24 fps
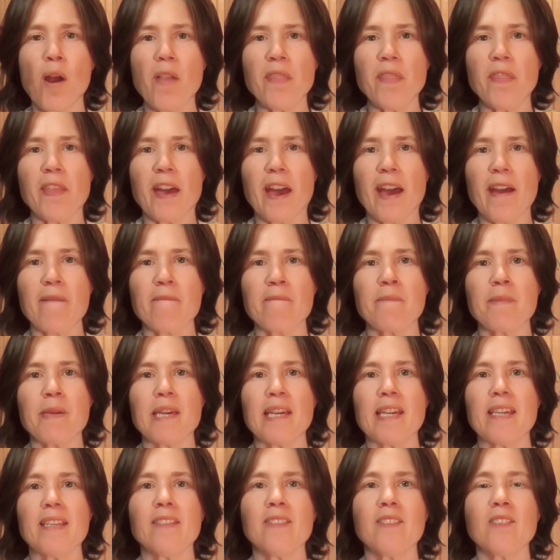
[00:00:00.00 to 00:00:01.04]
What That
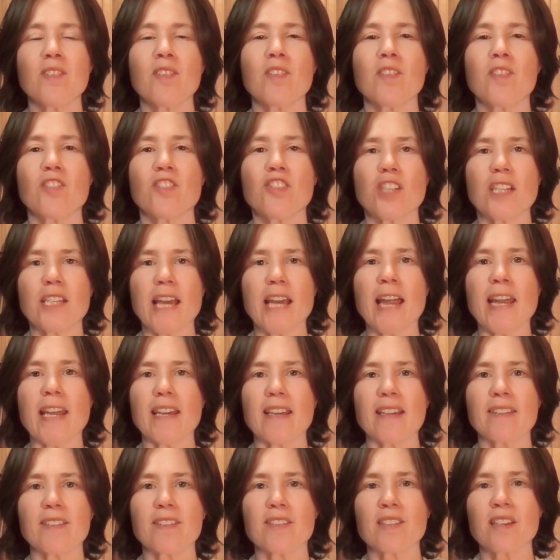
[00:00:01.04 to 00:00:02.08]
Means,
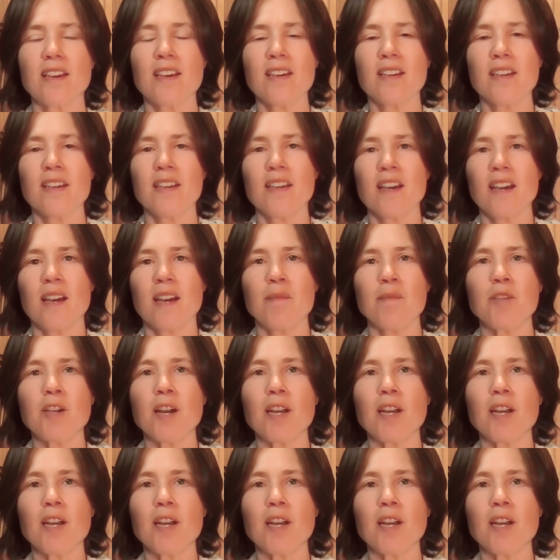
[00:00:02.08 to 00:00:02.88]
Genetics. I'm